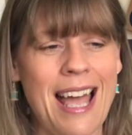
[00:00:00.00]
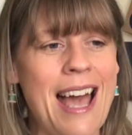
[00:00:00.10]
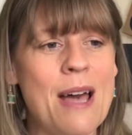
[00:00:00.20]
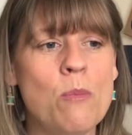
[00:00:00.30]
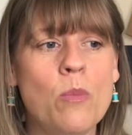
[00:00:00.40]

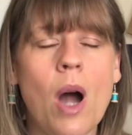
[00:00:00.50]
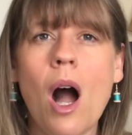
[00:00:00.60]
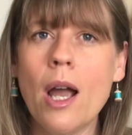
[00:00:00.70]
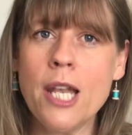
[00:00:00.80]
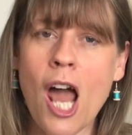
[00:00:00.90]
Um,
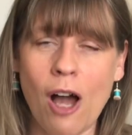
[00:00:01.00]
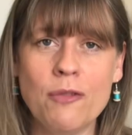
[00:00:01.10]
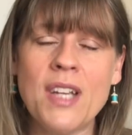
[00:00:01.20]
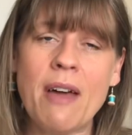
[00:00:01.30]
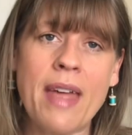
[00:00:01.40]
I
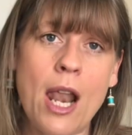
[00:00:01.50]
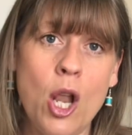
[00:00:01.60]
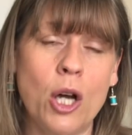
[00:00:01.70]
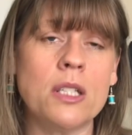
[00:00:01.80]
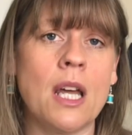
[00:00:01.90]
loved how that
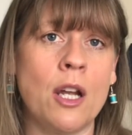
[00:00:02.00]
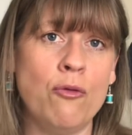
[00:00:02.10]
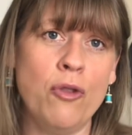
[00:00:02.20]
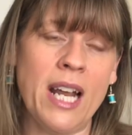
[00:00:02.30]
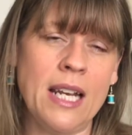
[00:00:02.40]
looked, and I
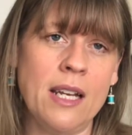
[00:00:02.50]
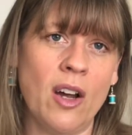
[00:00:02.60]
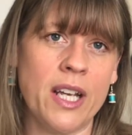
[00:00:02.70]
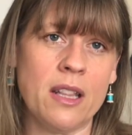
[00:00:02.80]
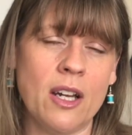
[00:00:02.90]
really
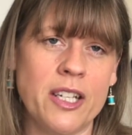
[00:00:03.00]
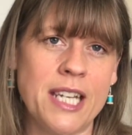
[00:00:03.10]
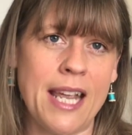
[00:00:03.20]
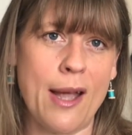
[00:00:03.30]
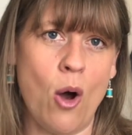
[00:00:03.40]
like the
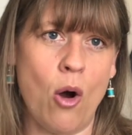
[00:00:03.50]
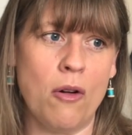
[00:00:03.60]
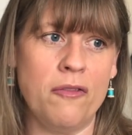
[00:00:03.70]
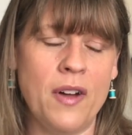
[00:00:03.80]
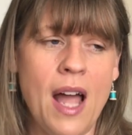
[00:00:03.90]
idea
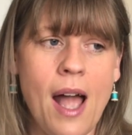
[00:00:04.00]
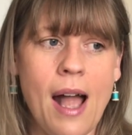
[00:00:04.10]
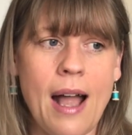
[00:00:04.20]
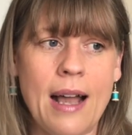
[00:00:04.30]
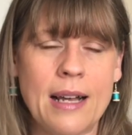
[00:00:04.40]
of
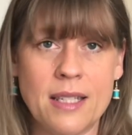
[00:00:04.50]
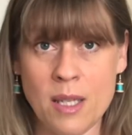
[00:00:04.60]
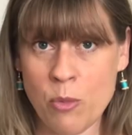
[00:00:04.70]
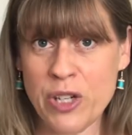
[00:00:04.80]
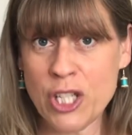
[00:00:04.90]
uh,
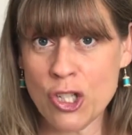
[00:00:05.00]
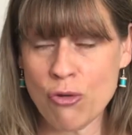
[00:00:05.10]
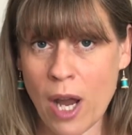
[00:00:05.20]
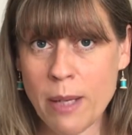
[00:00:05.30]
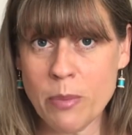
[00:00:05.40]
summary
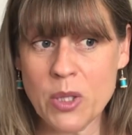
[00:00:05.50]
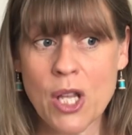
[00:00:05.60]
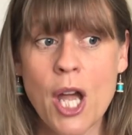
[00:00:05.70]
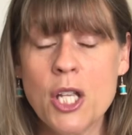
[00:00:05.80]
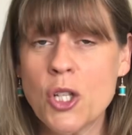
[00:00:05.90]
stripes.
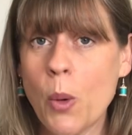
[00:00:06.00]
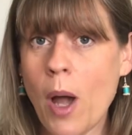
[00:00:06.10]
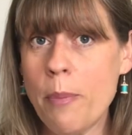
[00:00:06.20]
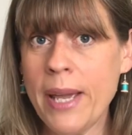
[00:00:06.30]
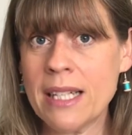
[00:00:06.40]
So
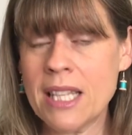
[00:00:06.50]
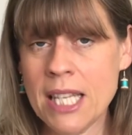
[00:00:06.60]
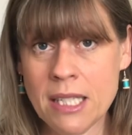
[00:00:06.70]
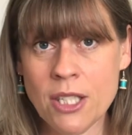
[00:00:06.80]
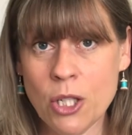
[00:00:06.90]
I picked
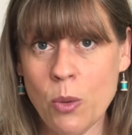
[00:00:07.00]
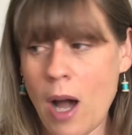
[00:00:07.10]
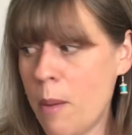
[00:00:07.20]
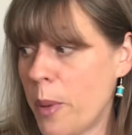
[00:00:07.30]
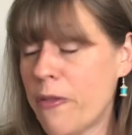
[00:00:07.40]
these two
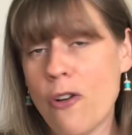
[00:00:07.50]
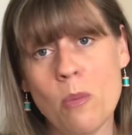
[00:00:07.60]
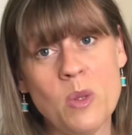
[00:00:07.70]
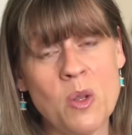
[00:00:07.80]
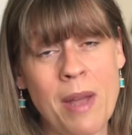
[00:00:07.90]
up
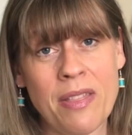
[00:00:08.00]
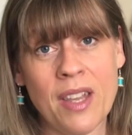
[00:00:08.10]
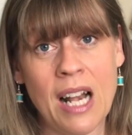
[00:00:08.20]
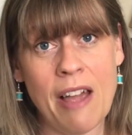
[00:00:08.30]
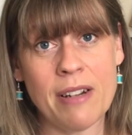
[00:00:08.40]
from
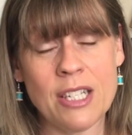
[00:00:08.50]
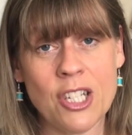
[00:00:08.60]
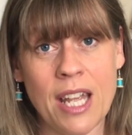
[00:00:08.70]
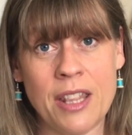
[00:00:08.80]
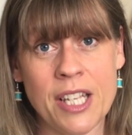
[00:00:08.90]
Samantha
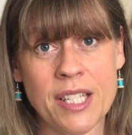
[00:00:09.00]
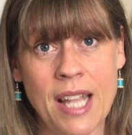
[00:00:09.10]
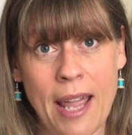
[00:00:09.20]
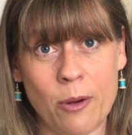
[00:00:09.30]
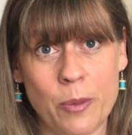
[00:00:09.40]
Claridge in the
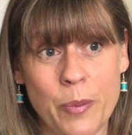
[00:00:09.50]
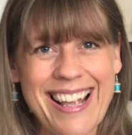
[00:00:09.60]
sale.